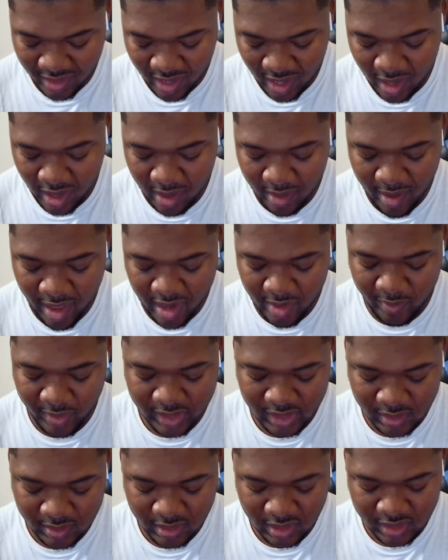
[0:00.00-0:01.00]
Uh, anyways,
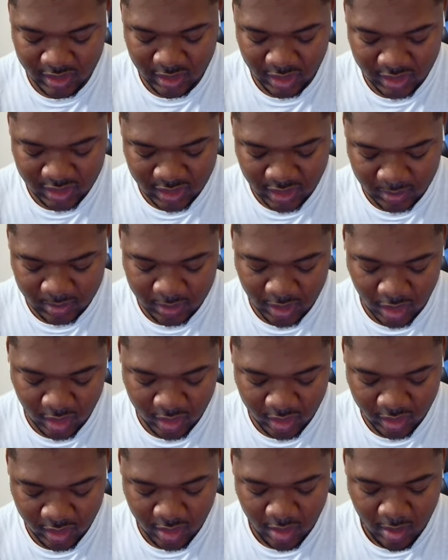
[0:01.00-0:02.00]
let's let's stop
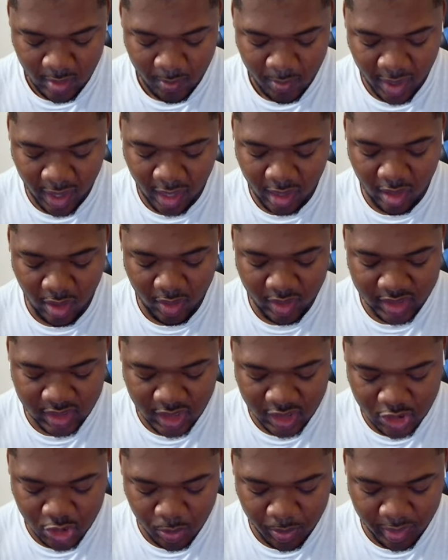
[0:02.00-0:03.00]
stalling. Piccolo, let's
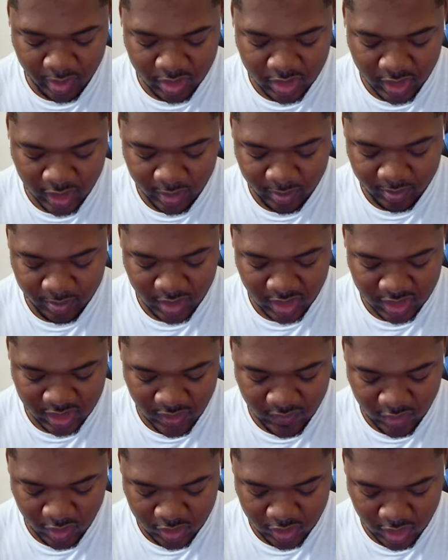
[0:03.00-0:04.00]
get you built up. Let's
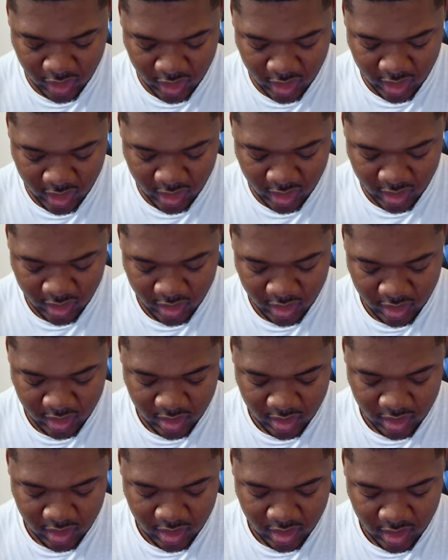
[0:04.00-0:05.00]
save those uh
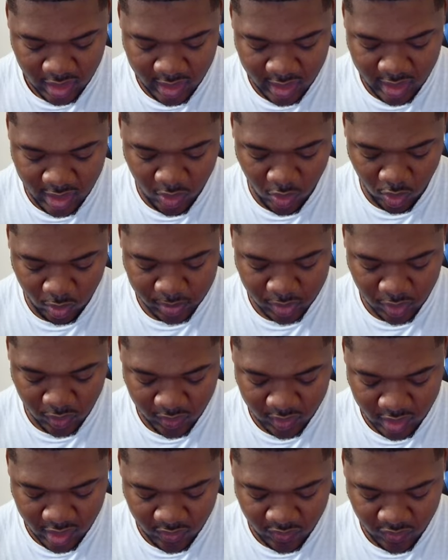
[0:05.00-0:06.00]
int orbs
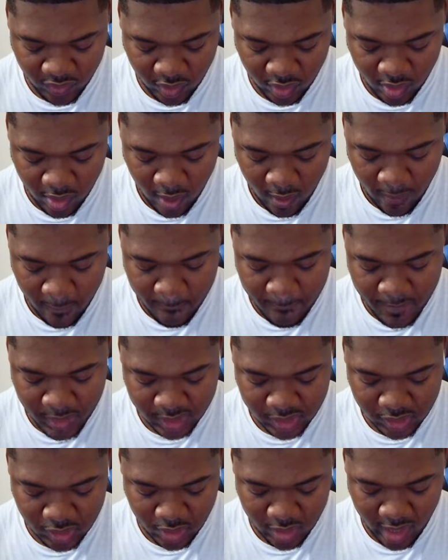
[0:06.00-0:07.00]
over there for
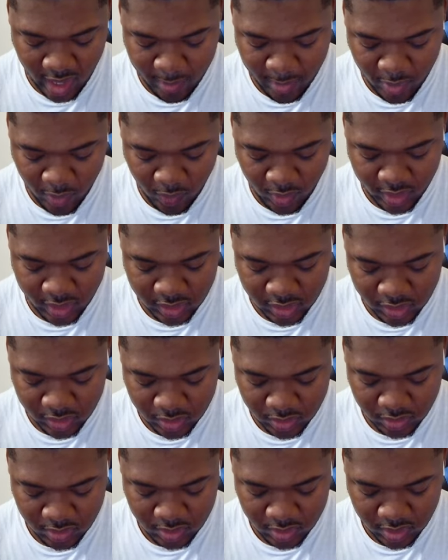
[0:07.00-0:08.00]
Mr. Gamma 1 and
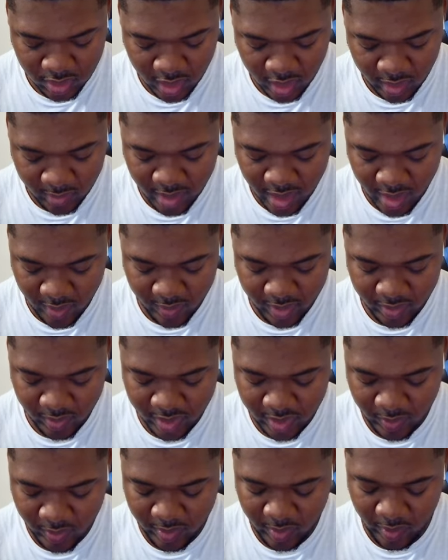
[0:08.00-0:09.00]
2. Um, yeah, we,
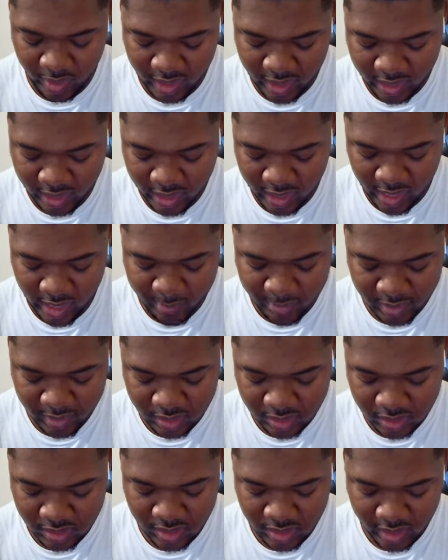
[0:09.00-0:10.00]
we, we want to get the
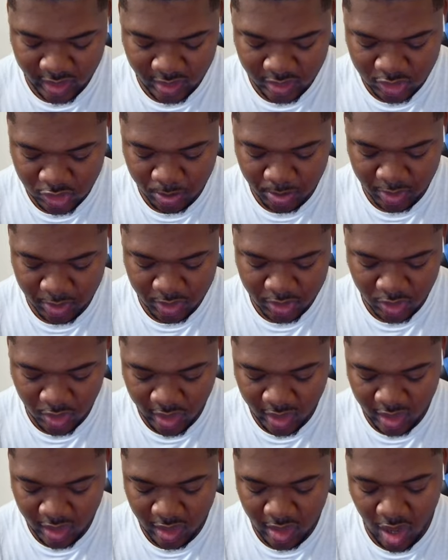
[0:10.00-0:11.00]
Gammas there super so they
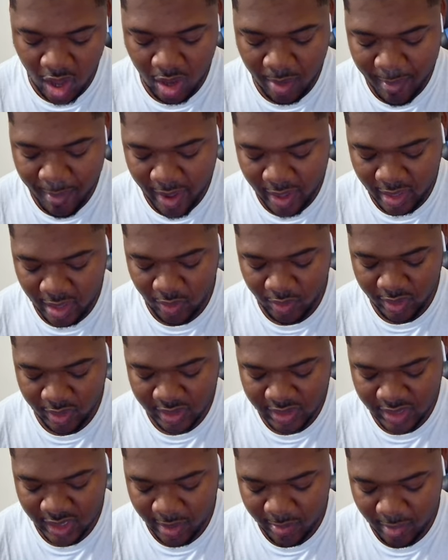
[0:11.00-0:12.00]
can automatically go into
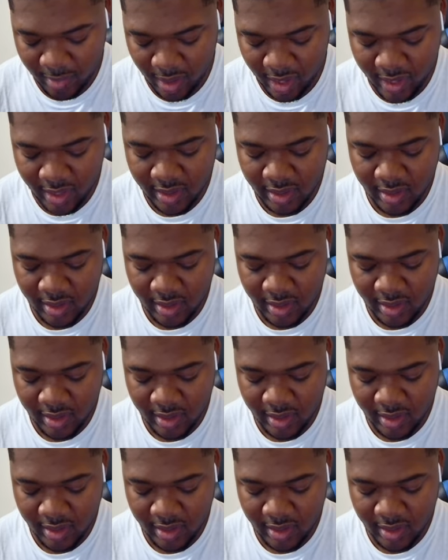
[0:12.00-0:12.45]
standby.